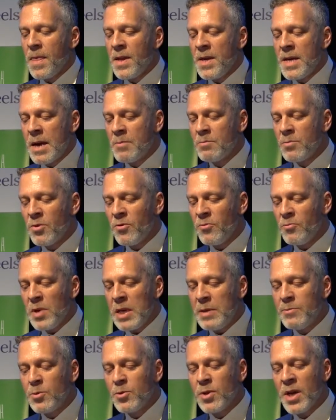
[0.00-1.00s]
the number of
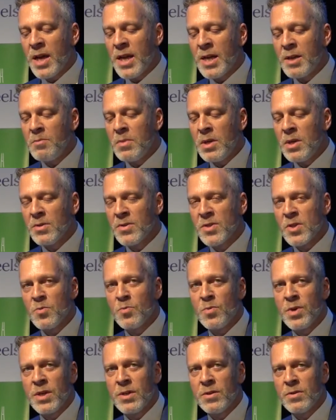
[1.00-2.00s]
people getting Meals
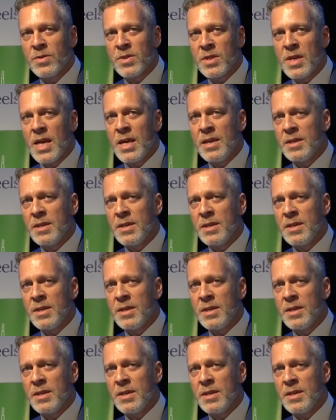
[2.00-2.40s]
on Wheels